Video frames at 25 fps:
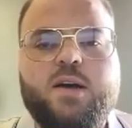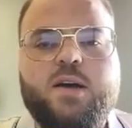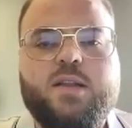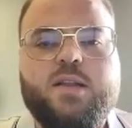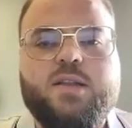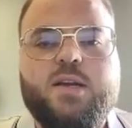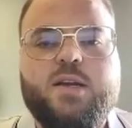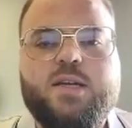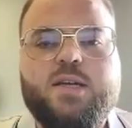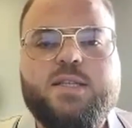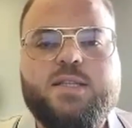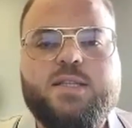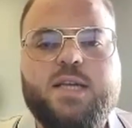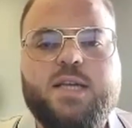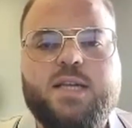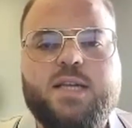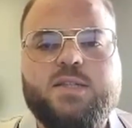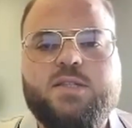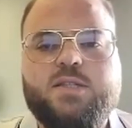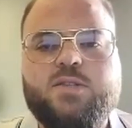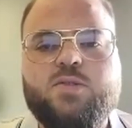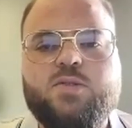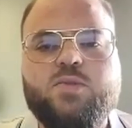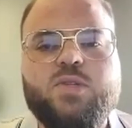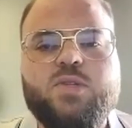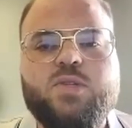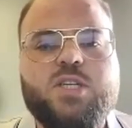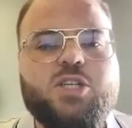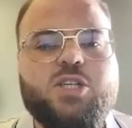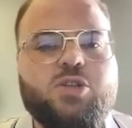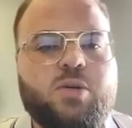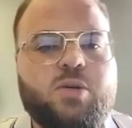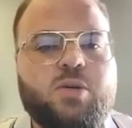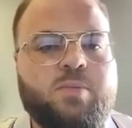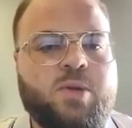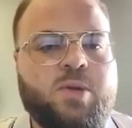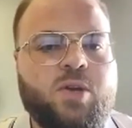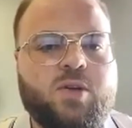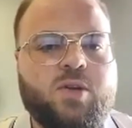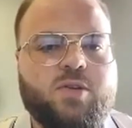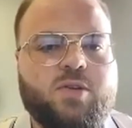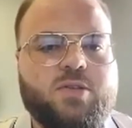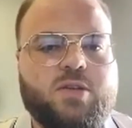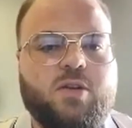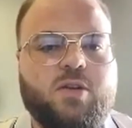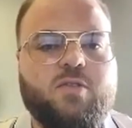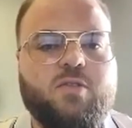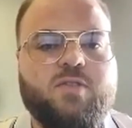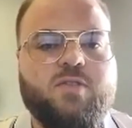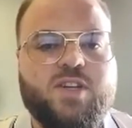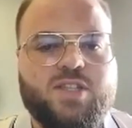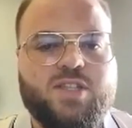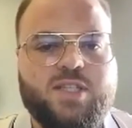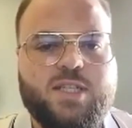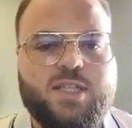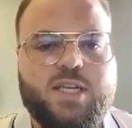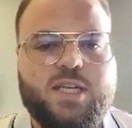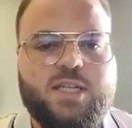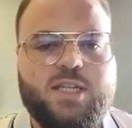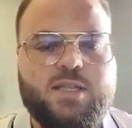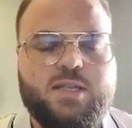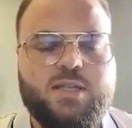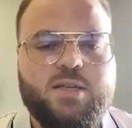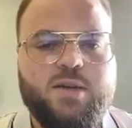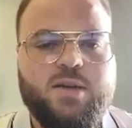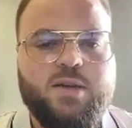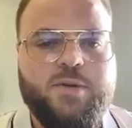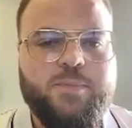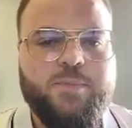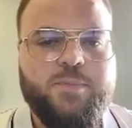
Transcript: They're sent to distributors overseas.